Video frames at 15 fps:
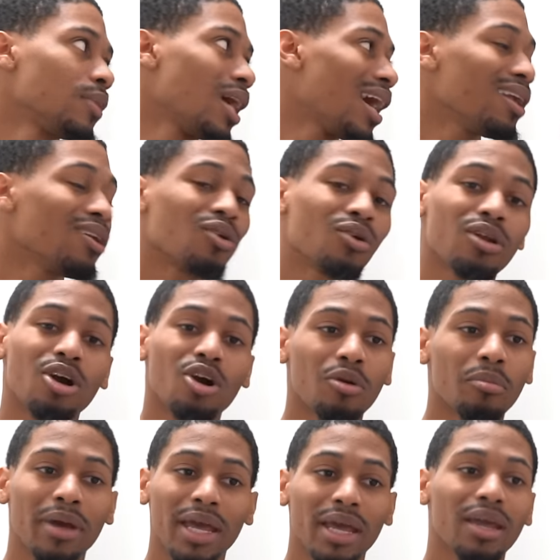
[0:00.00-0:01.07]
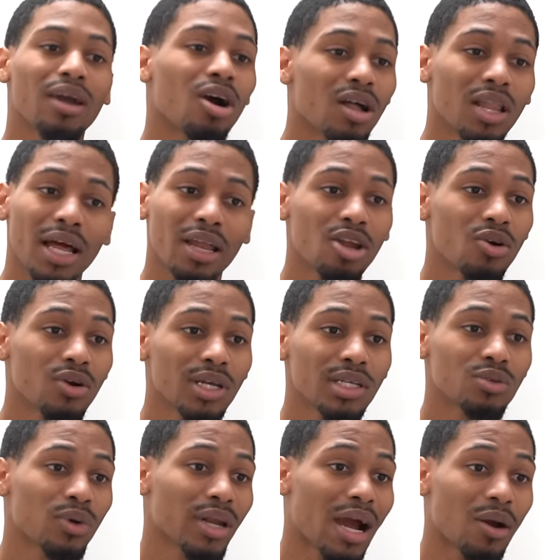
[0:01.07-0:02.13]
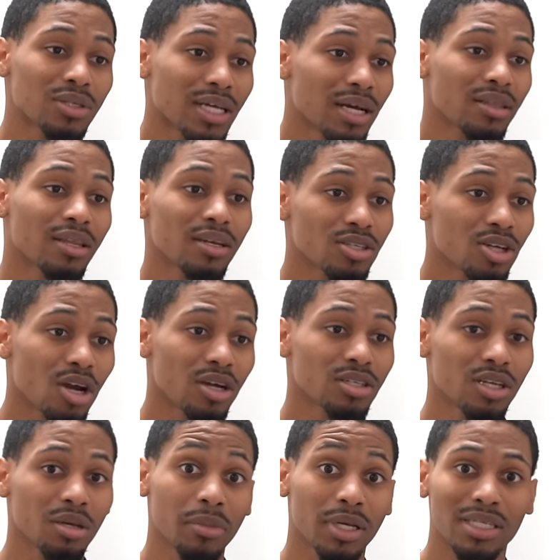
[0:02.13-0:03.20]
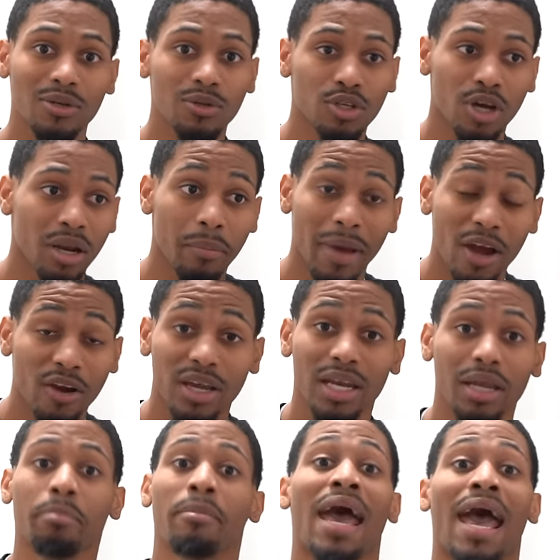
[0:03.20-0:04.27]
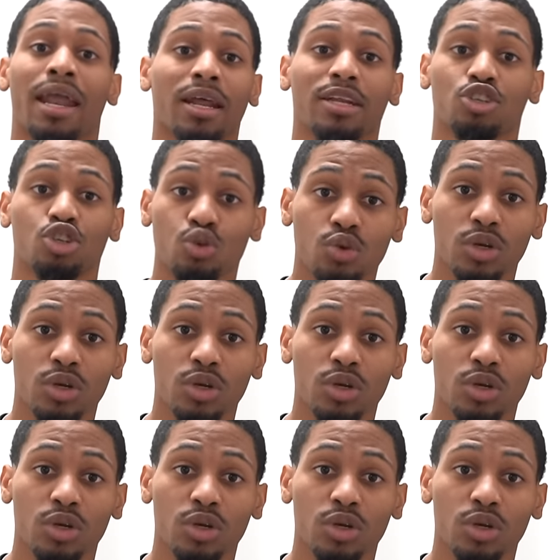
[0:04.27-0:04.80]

I don't know, babe. All I know is when I was out there talking to him because he was on the balcony mad at you